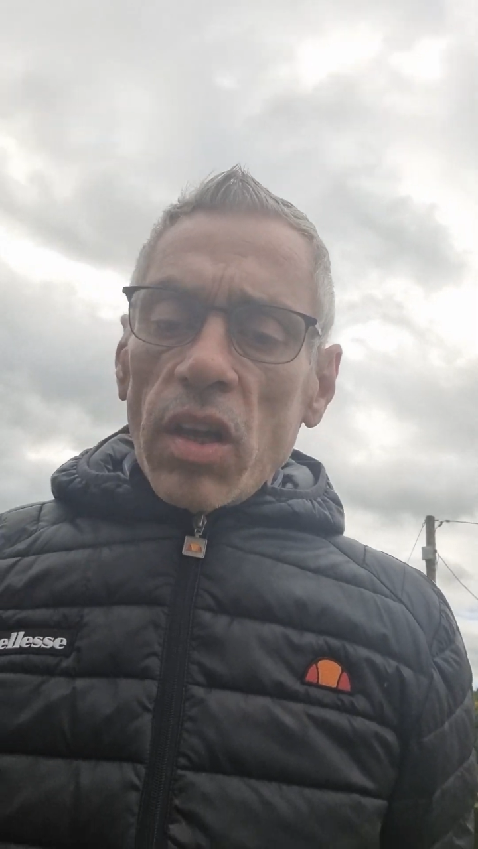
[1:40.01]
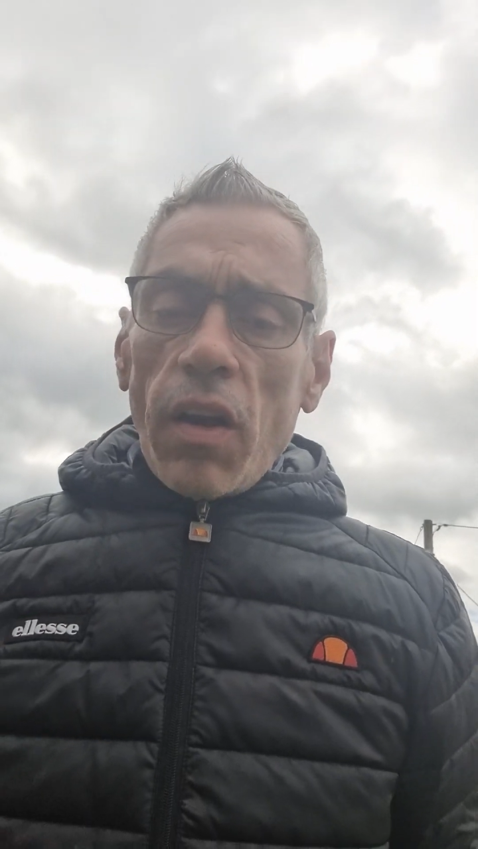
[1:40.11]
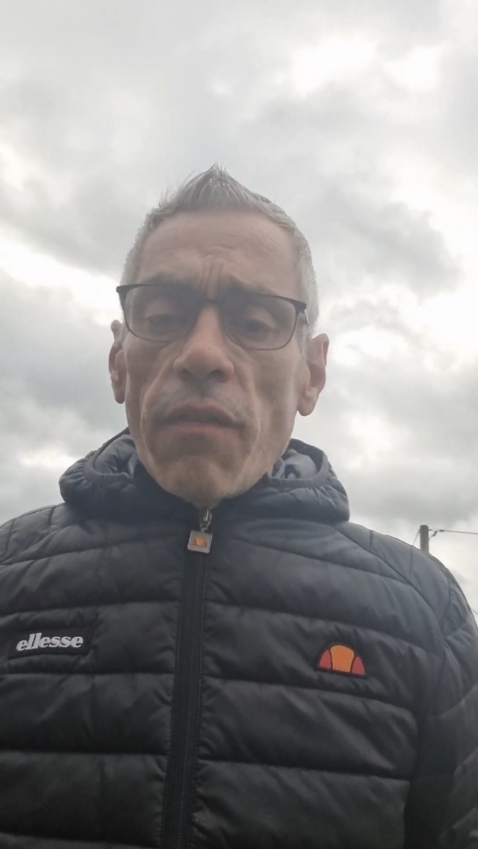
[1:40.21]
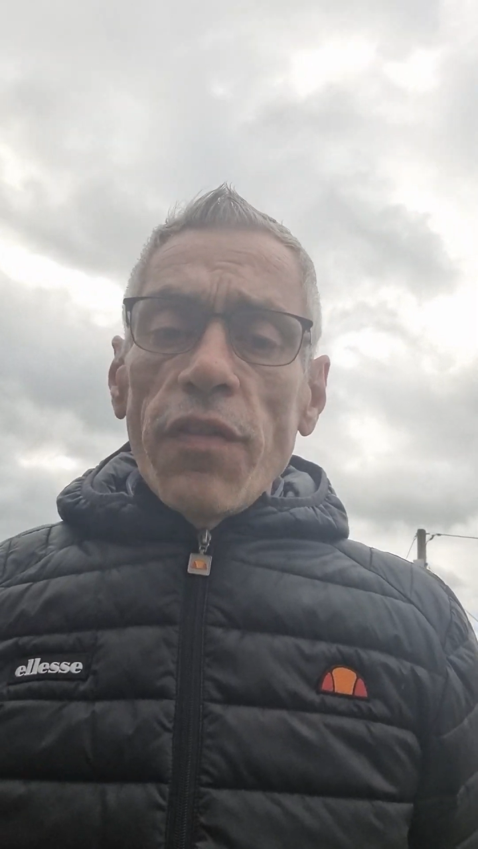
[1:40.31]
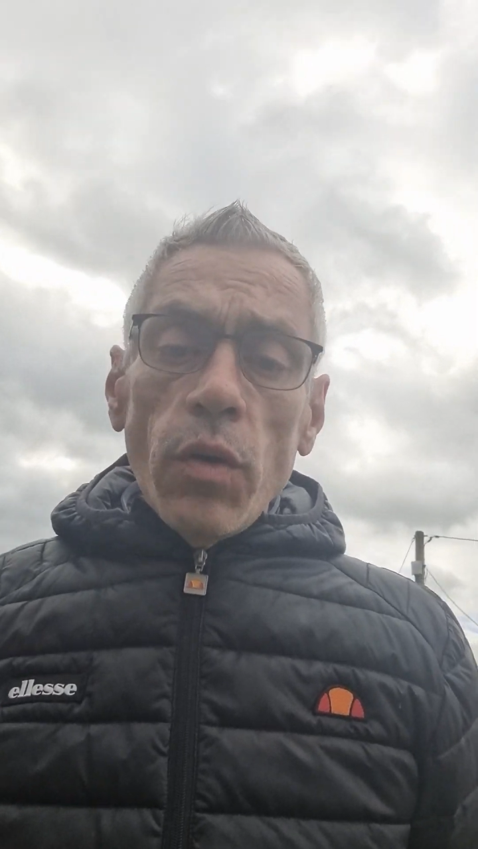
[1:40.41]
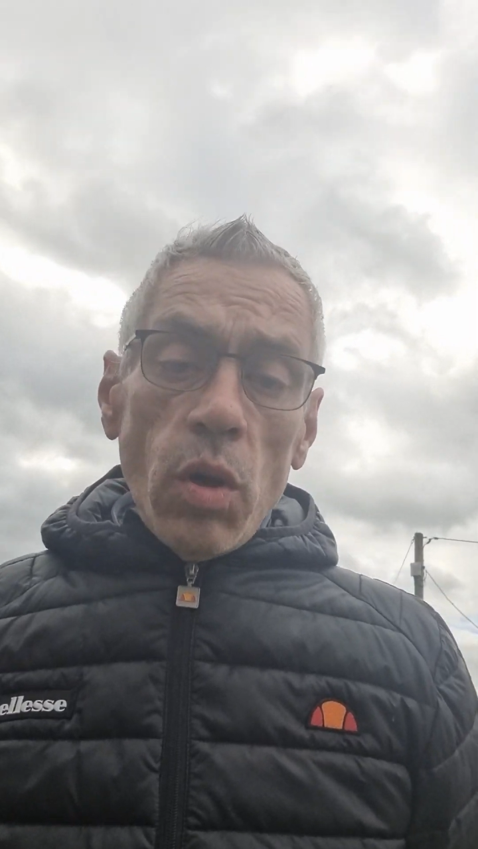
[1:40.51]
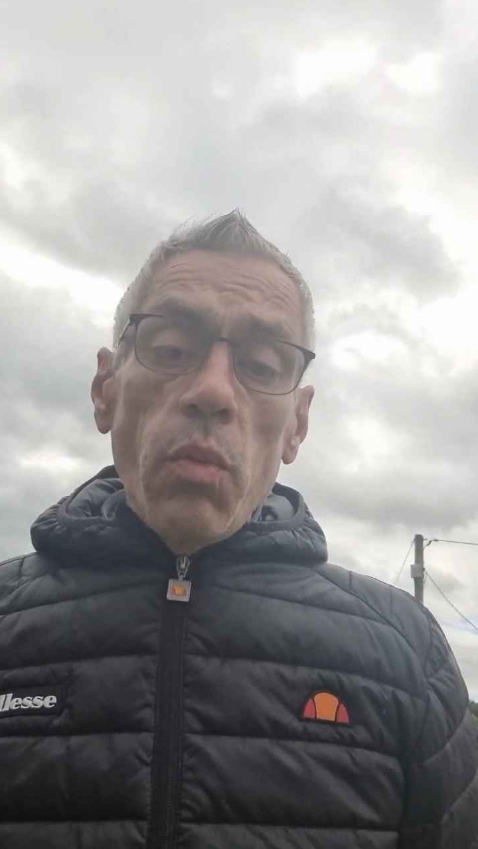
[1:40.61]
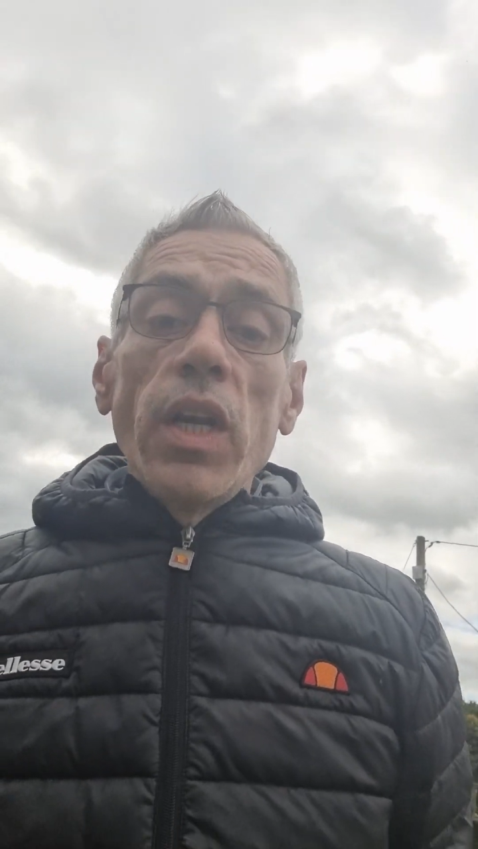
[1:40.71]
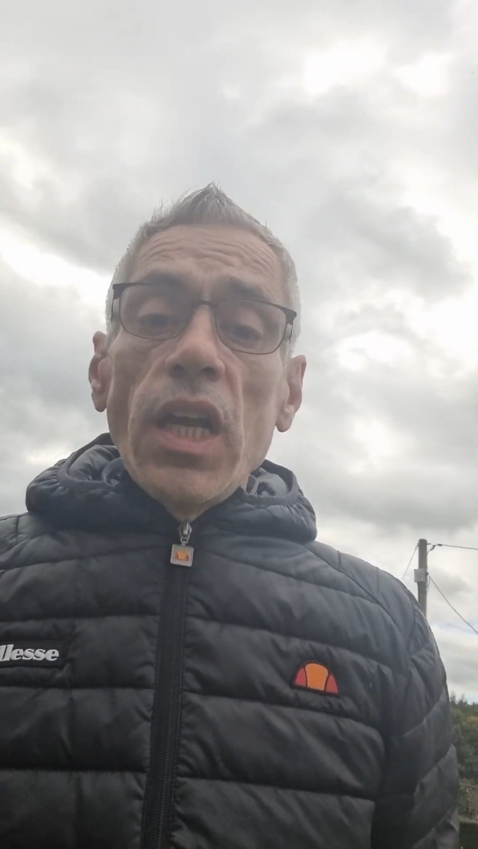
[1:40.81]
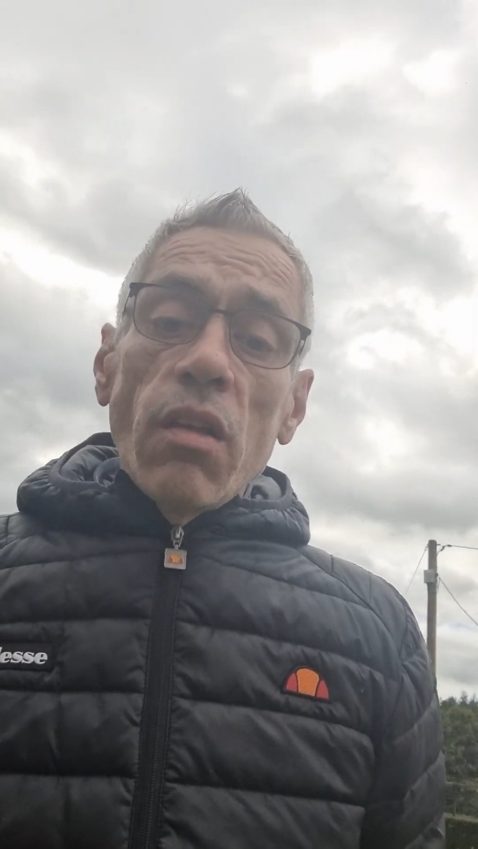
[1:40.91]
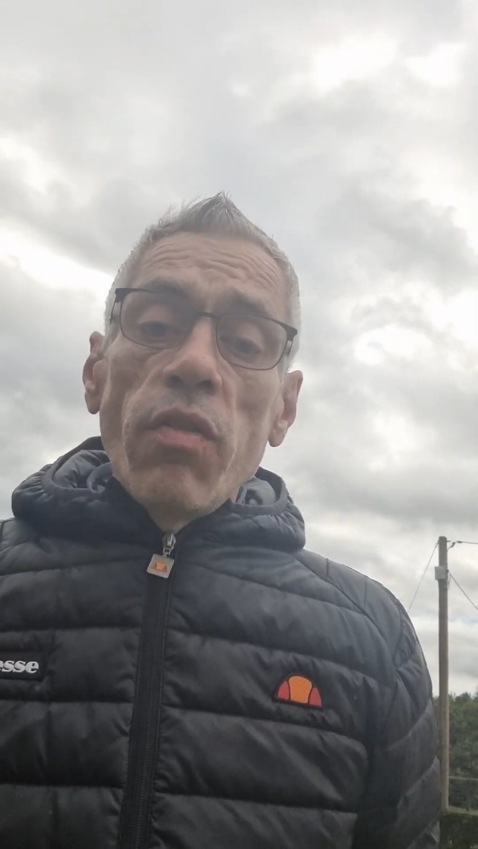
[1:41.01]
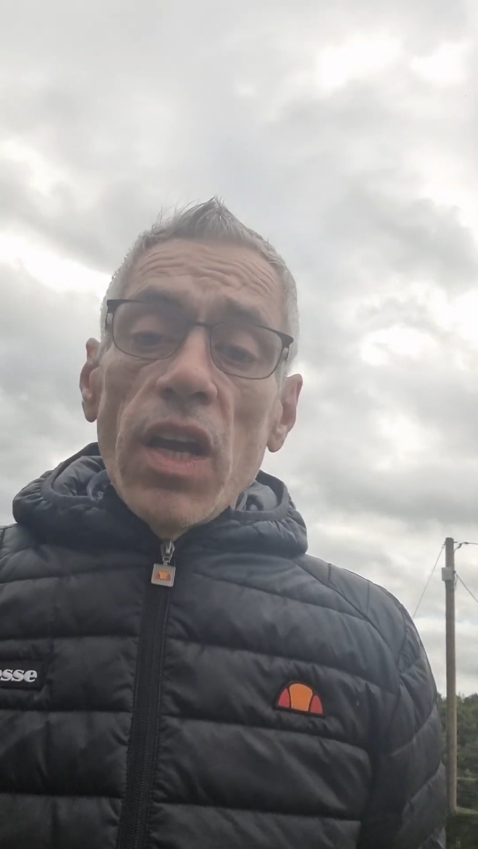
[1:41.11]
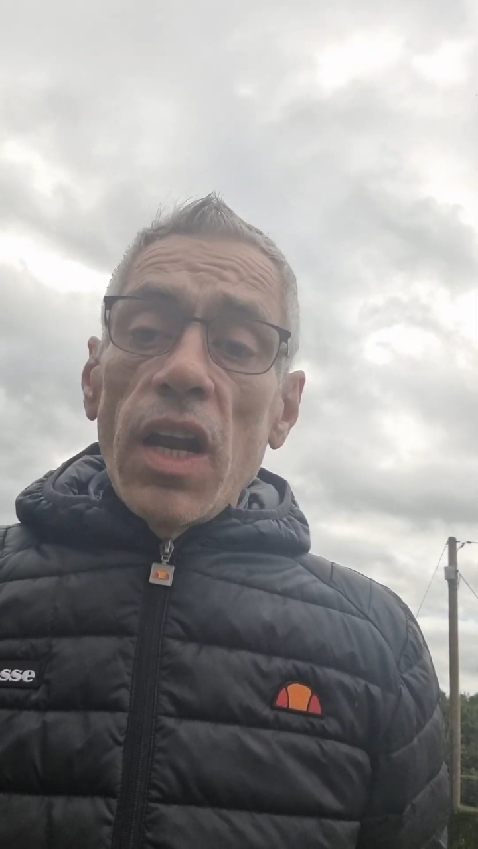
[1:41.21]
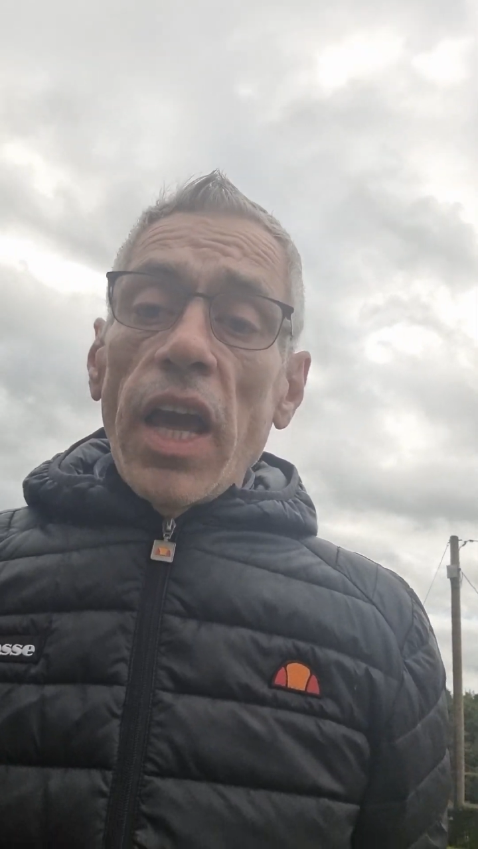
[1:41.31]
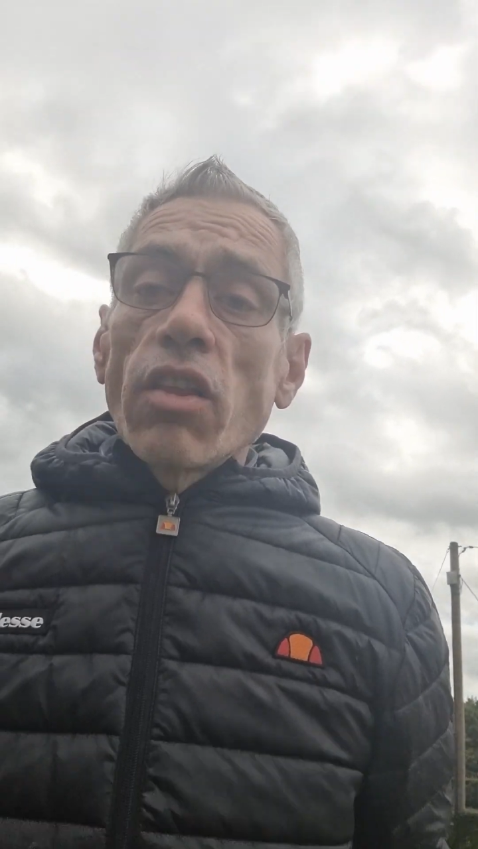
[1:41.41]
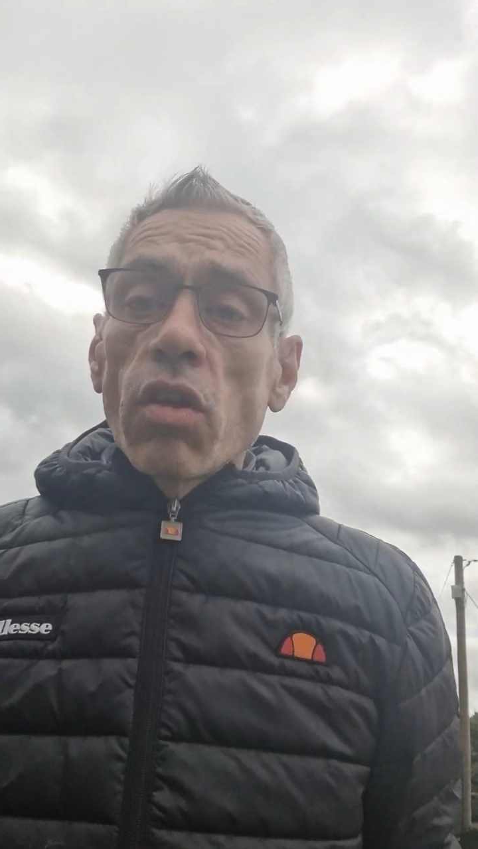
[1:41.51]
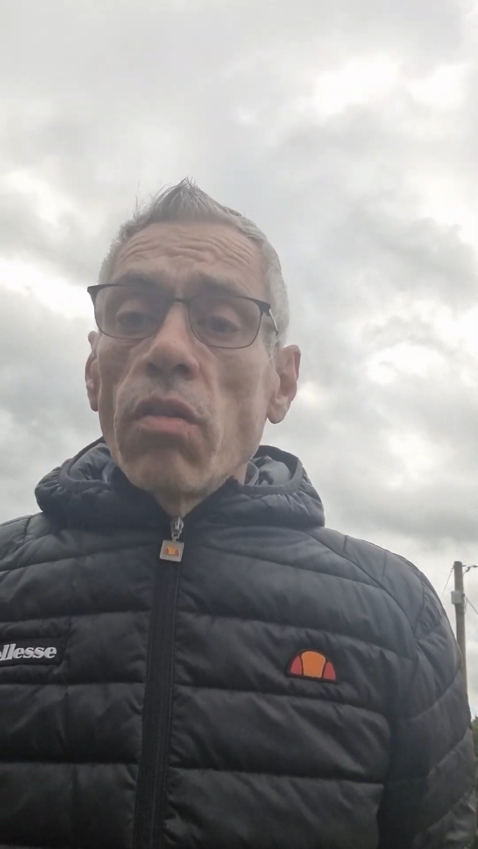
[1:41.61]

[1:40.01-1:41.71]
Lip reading: and I feel that we need a re-election.